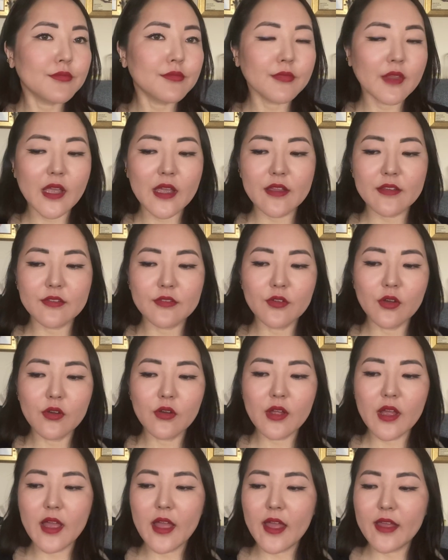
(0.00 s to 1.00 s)
It's
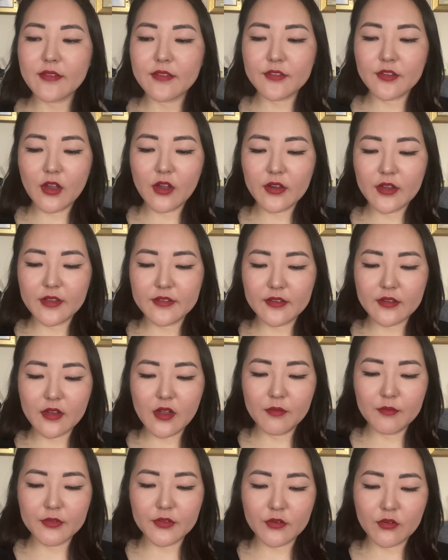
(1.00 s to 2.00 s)
not as dark as it
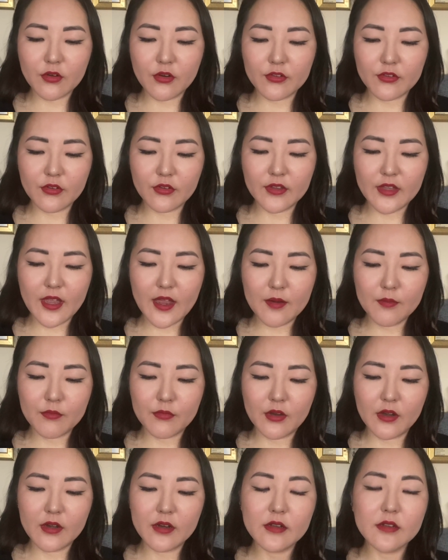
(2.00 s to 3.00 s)
comes across on
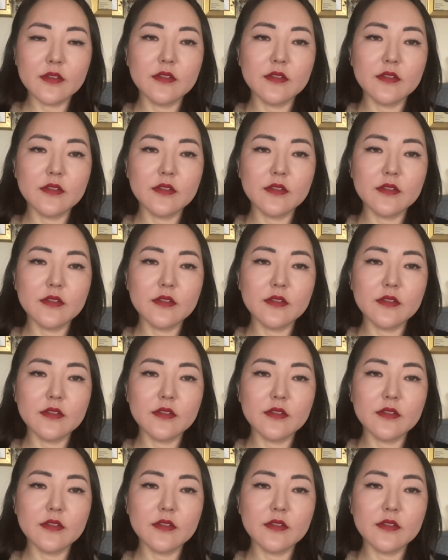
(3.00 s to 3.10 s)
camera.